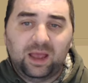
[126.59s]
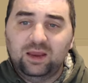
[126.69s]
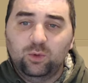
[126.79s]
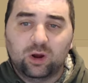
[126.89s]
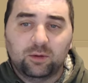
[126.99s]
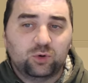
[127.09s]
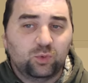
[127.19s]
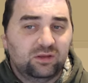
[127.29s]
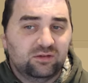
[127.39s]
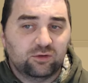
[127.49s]
anywhere
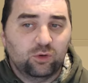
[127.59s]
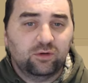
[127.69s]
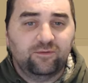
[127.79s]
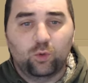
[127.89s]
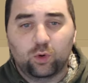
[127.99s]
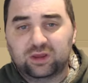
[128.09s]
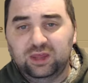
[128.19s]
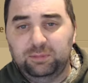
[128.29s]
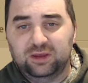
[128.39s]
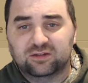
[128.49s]
between 0 to 4 key
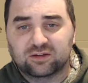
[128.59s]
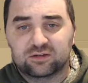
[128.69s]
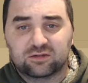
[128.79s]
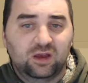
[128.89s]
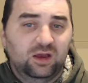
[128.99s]
pieces.